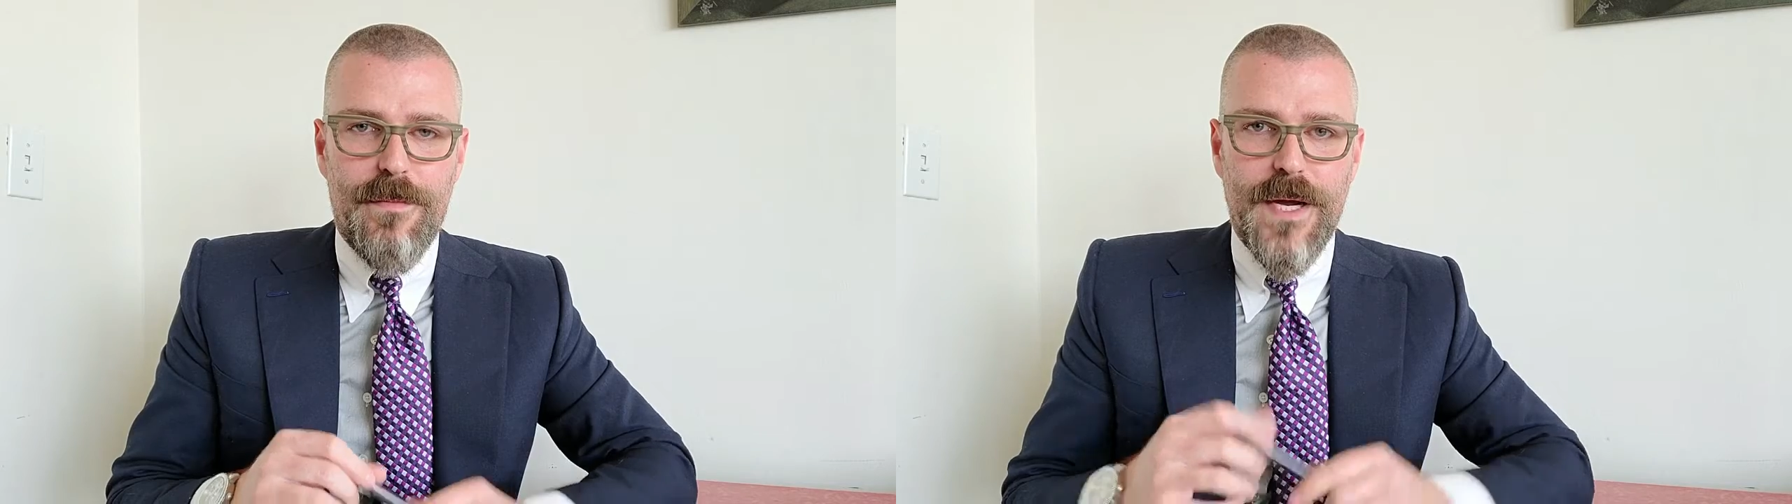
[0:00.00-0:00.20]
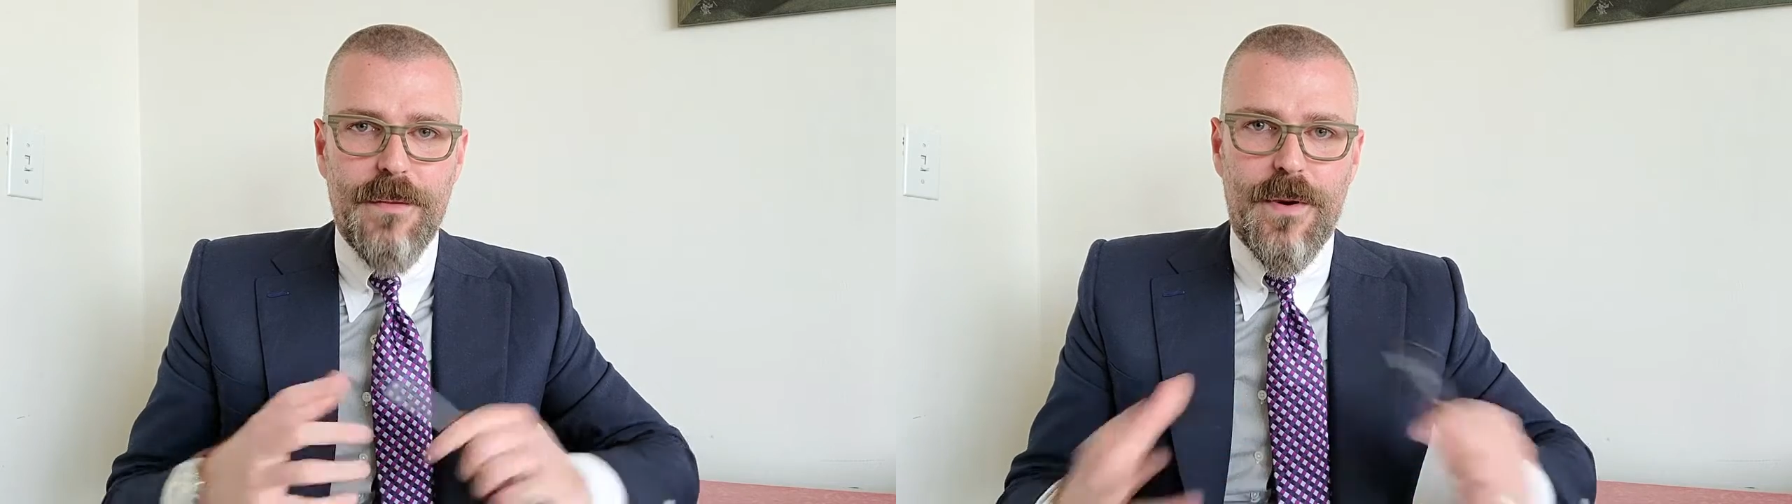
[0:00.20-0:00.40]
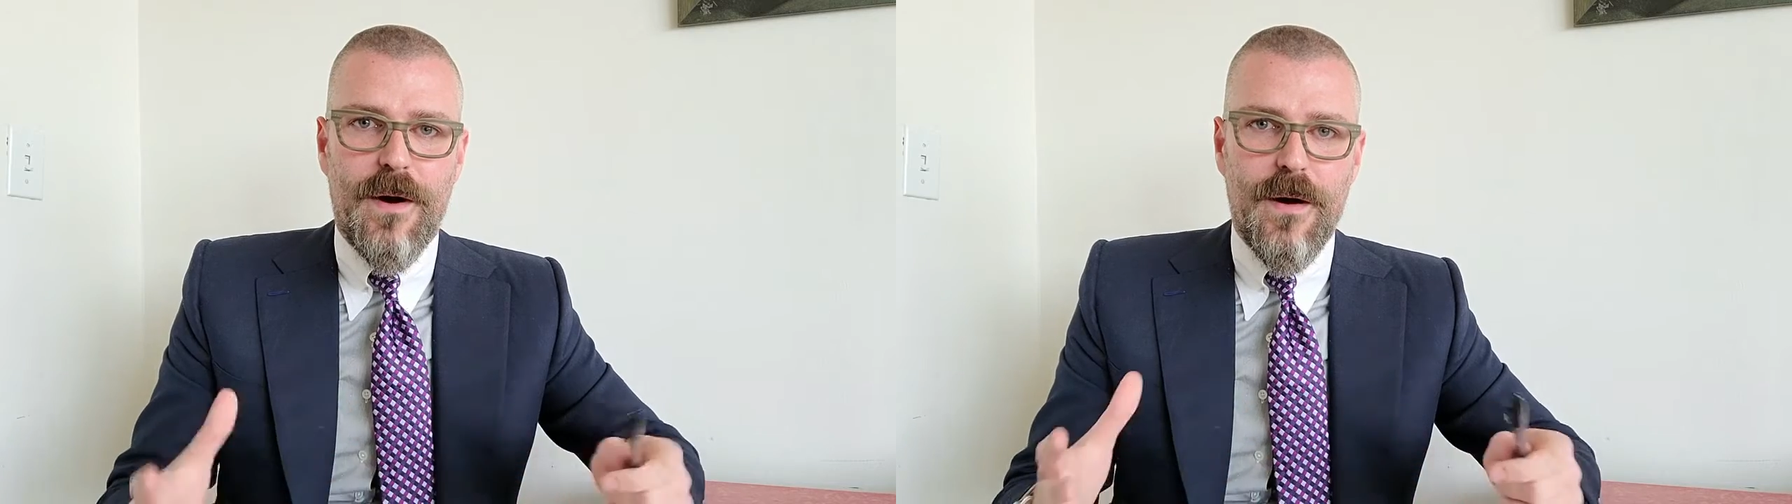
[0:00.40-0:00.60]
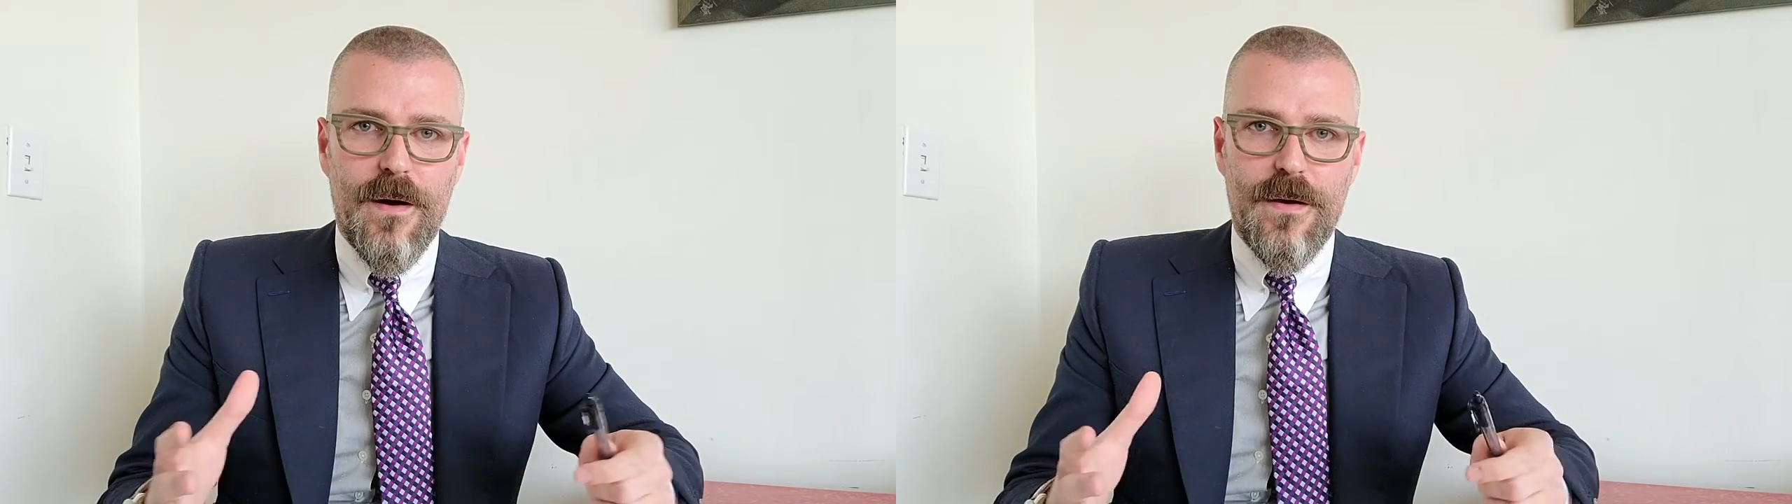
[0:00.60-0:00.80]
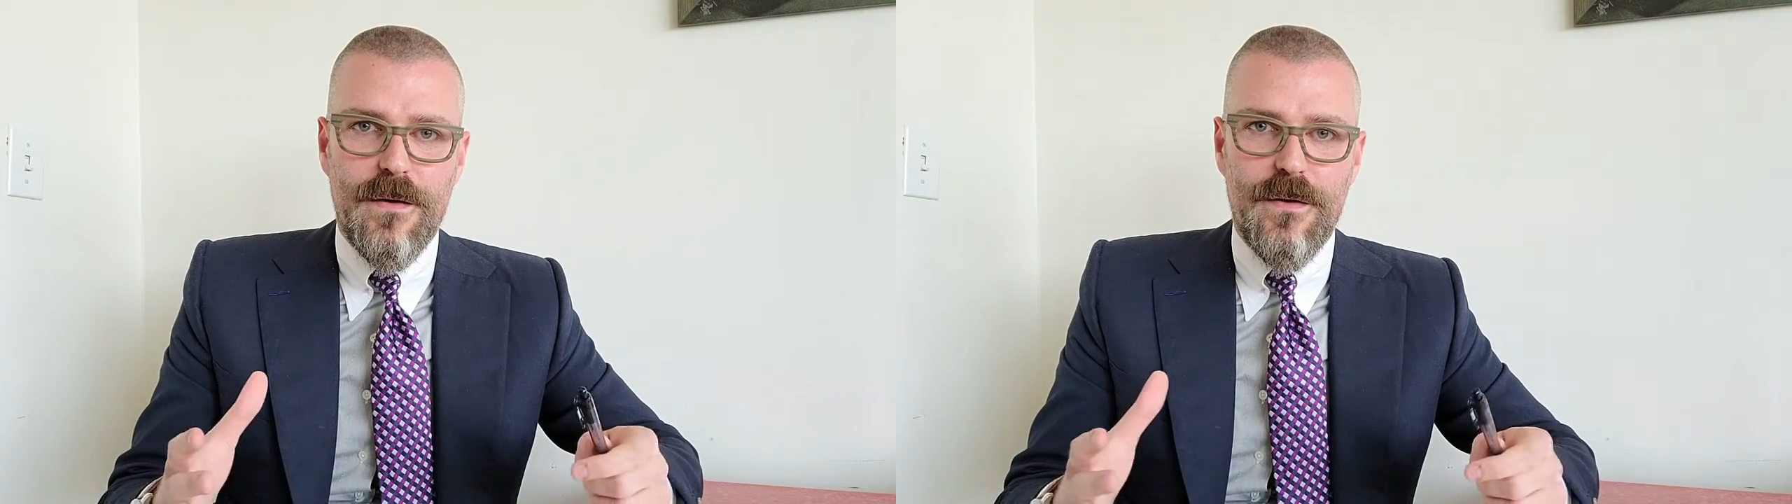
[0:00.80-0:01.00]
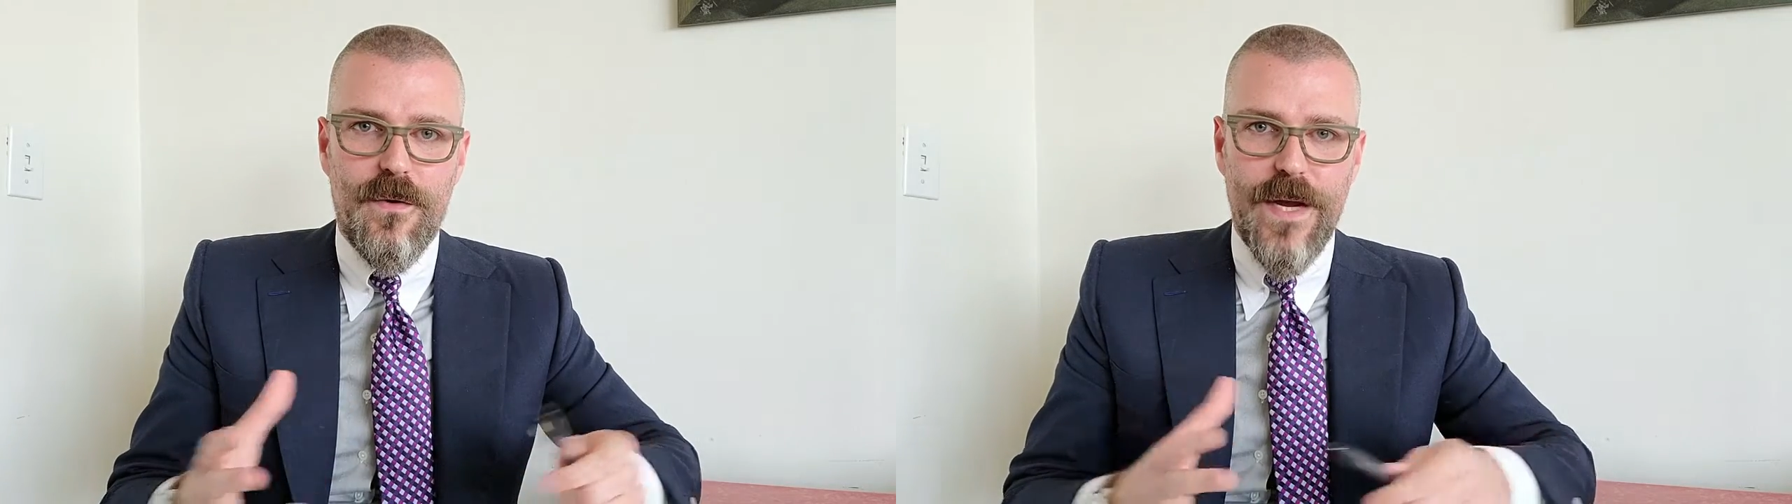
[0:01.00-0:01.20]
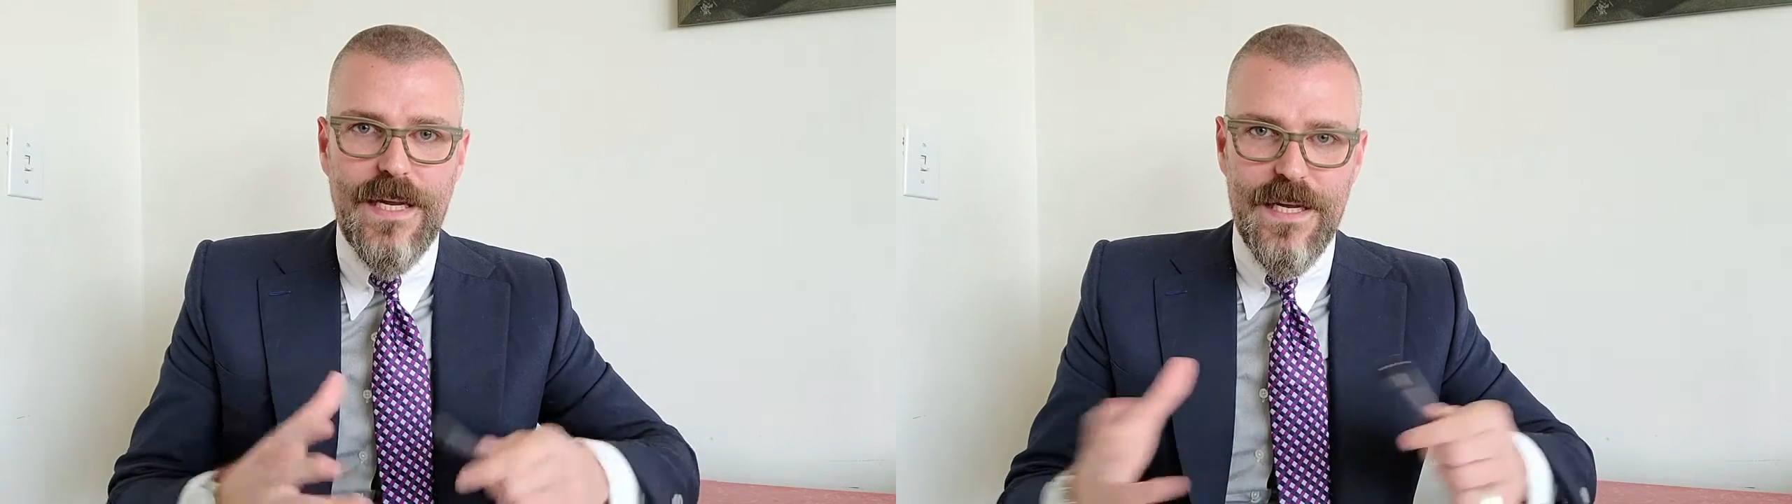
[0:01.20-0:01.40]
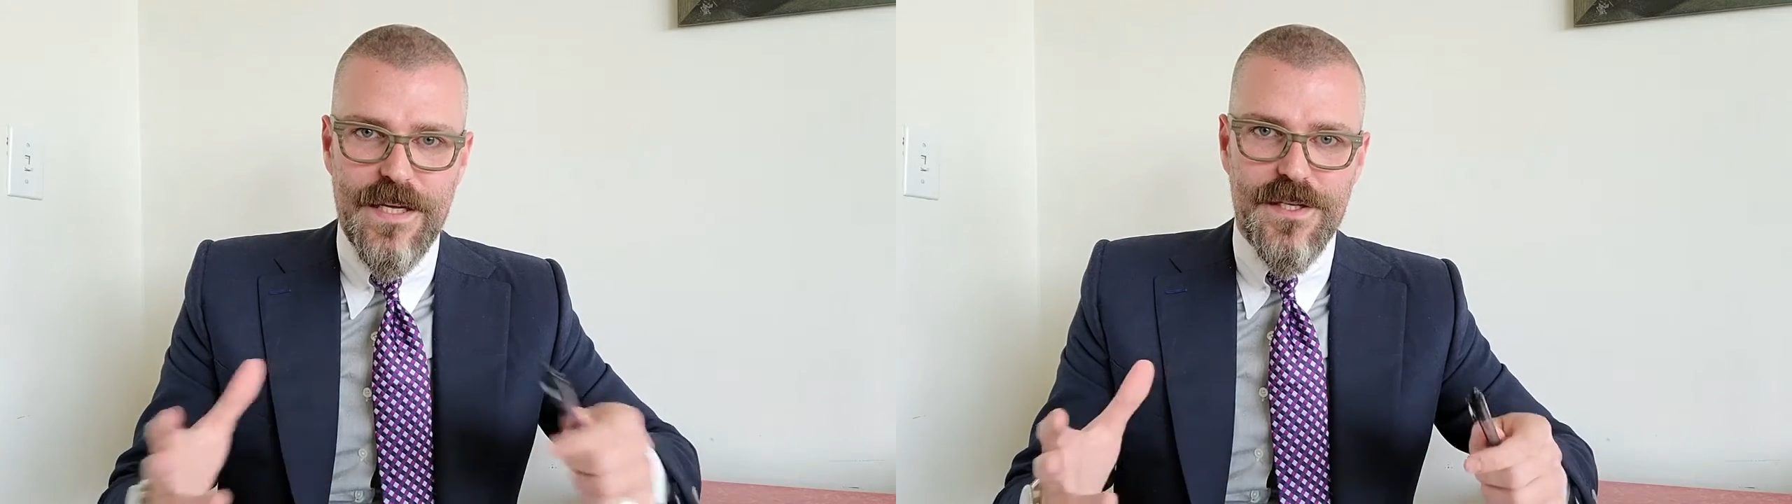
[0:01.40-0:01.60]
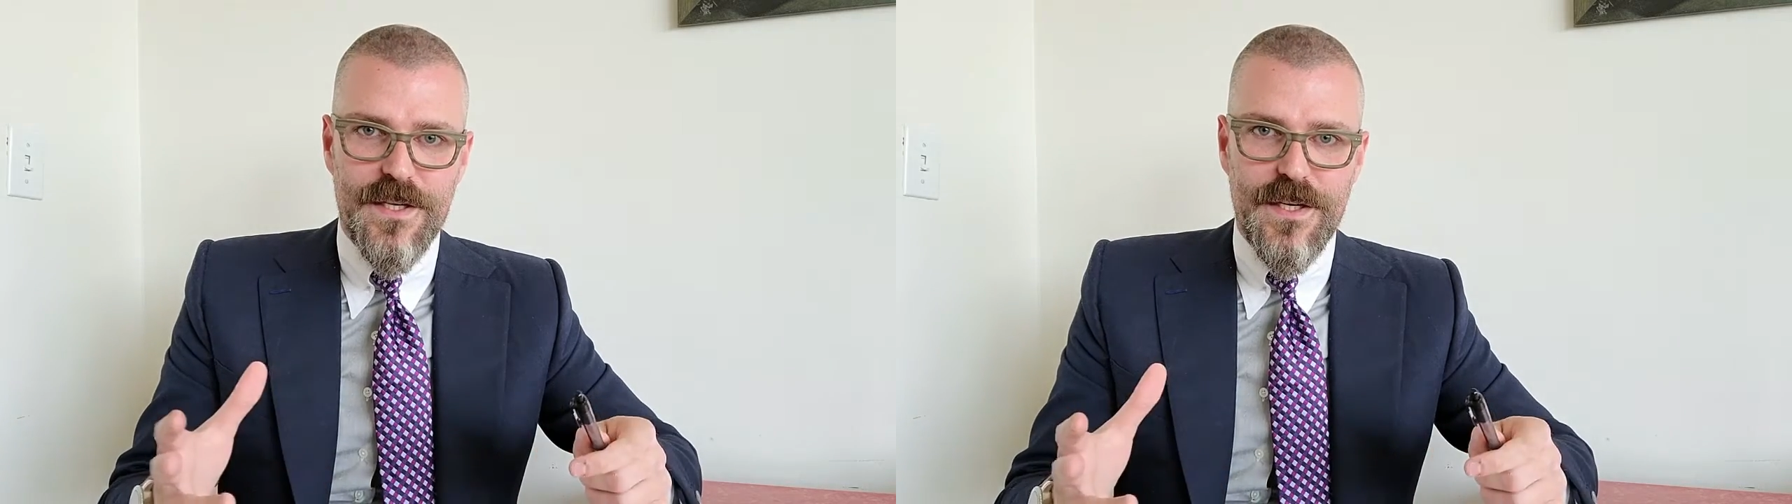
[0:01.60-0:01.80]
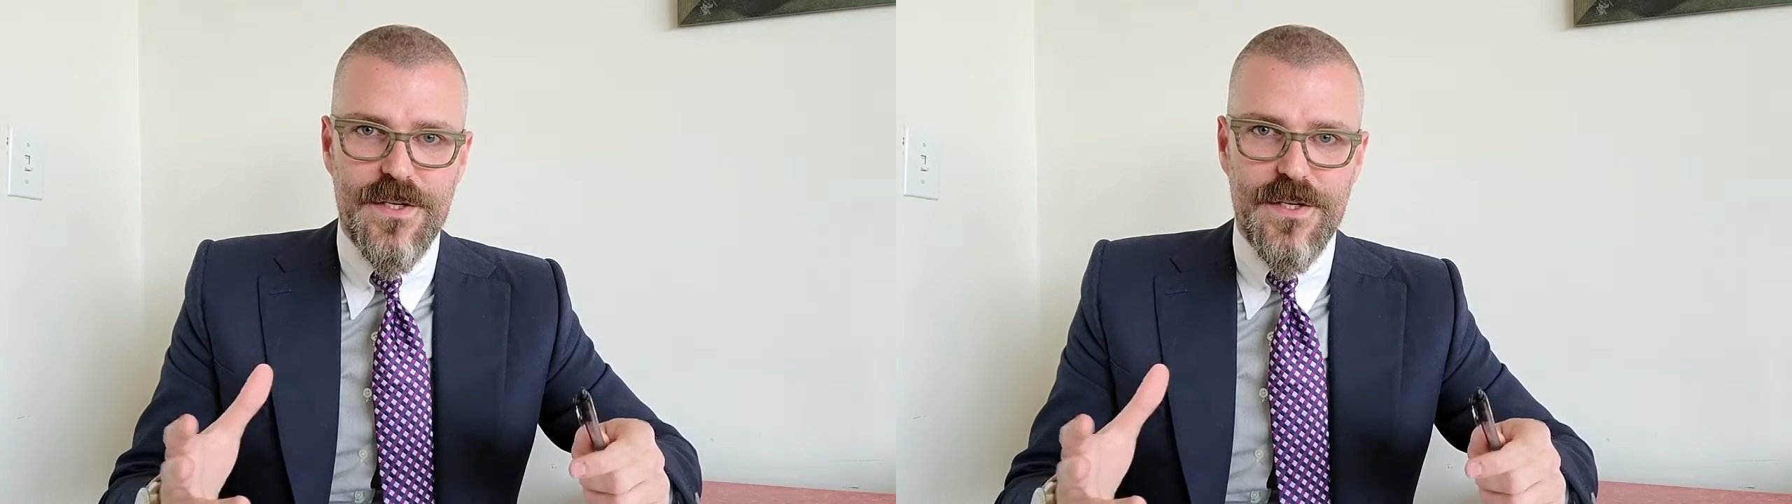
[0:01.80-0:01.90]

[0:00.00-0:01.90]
pick apart quite easily.